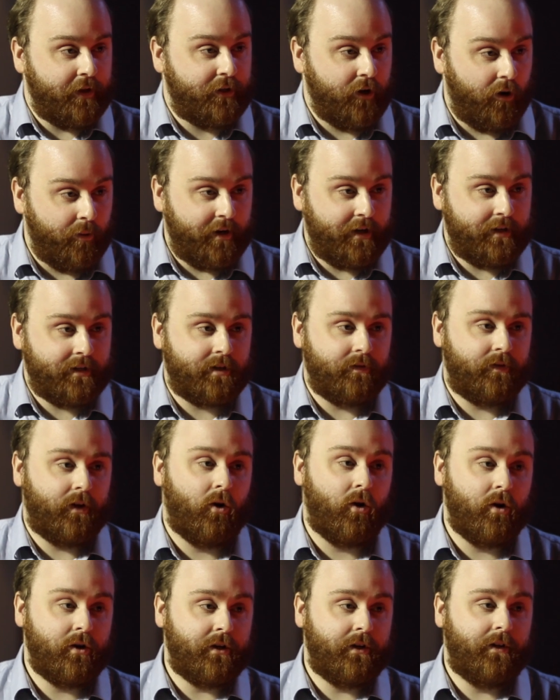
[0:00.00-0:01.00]
dominance of the
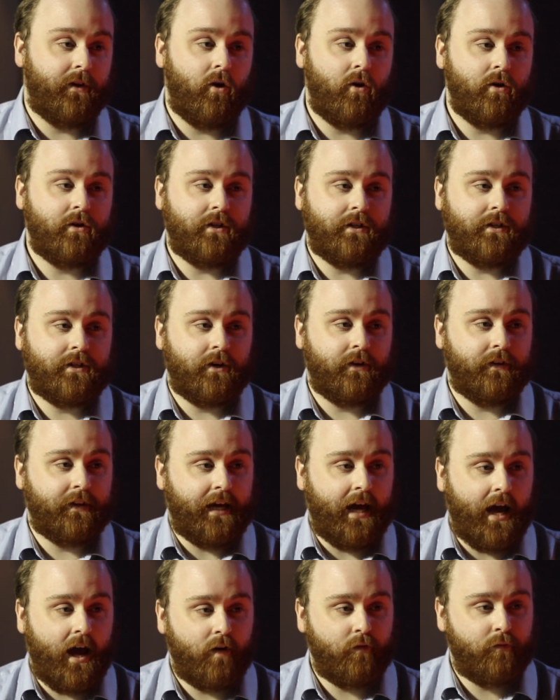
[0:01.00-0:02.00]
Origin, and the Origin certainly
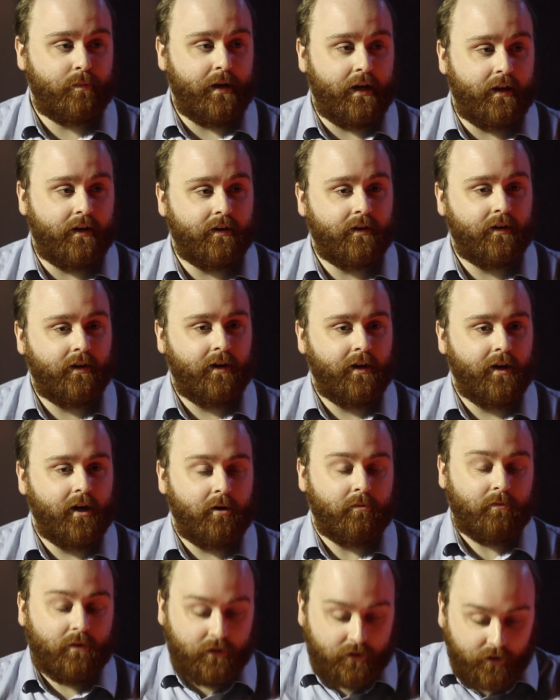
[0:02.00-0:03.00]
have been
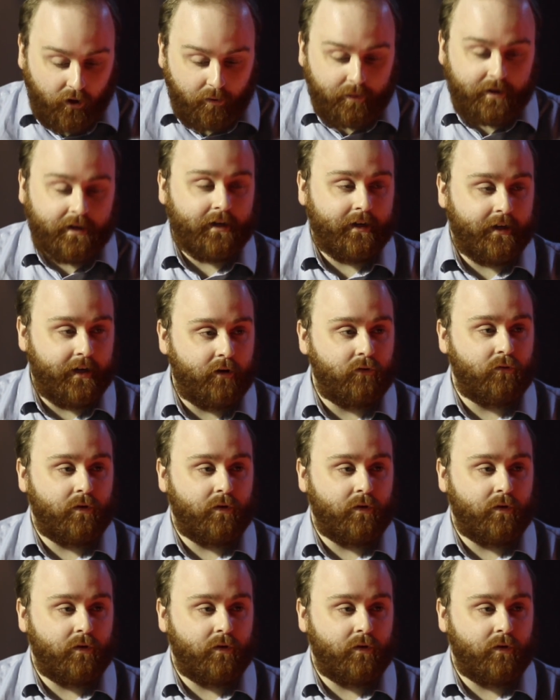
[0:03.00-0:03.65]
dominant in